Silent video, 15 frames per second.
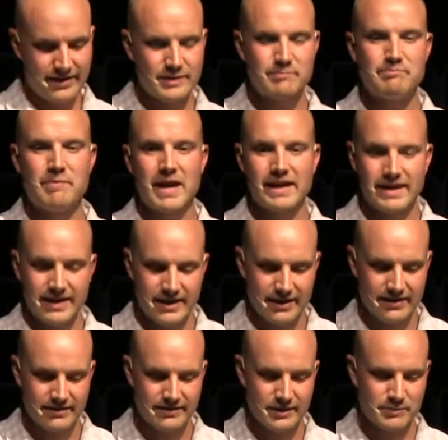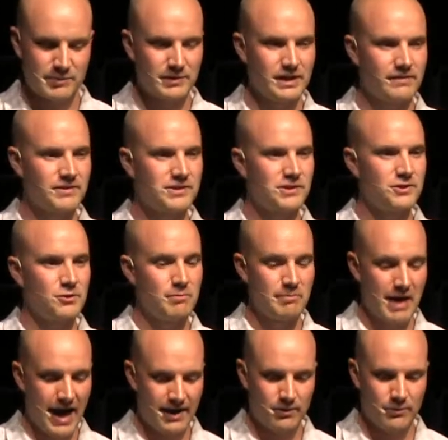He's begging these believers to do
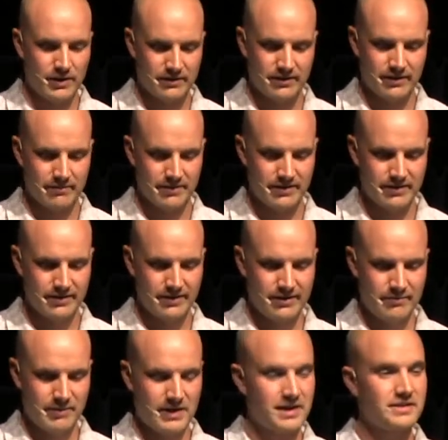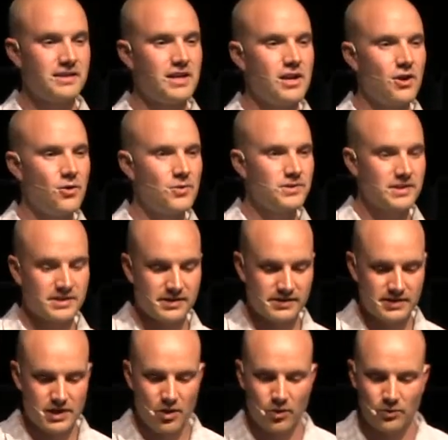battle with him because he knows this
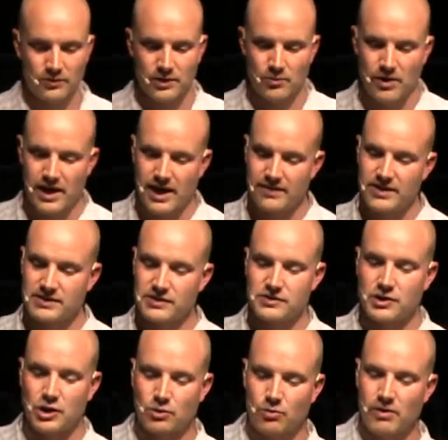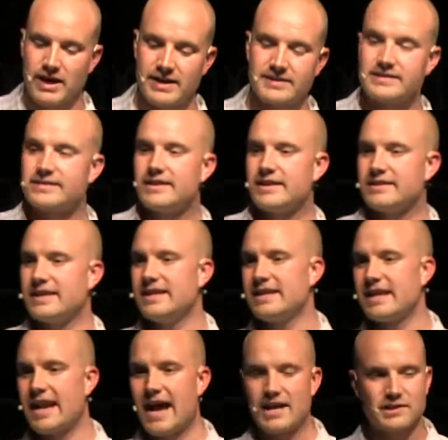is the only way. And this is the greatest thing that he
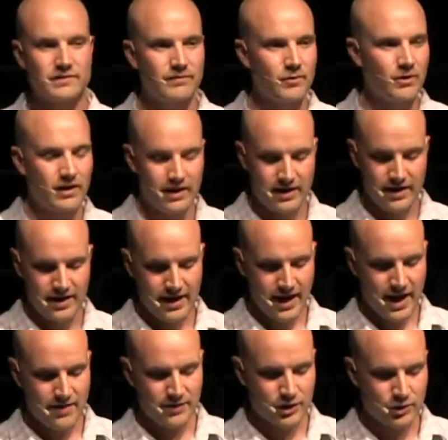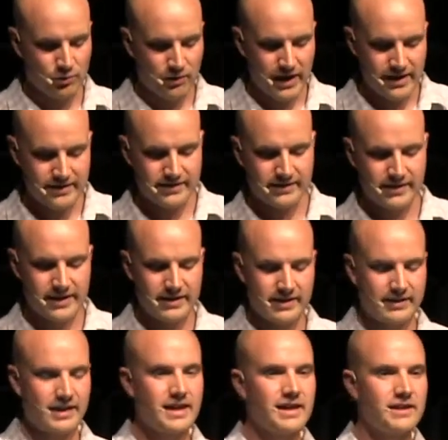can ask for, and the greatest thing
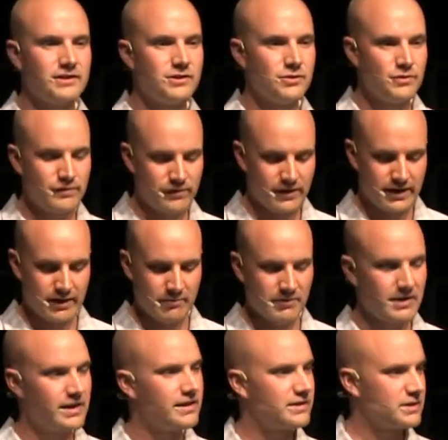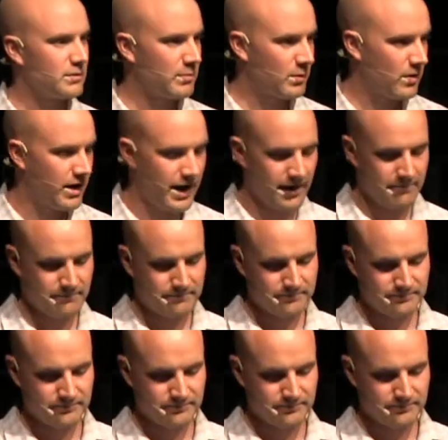that they can do for him is to pray.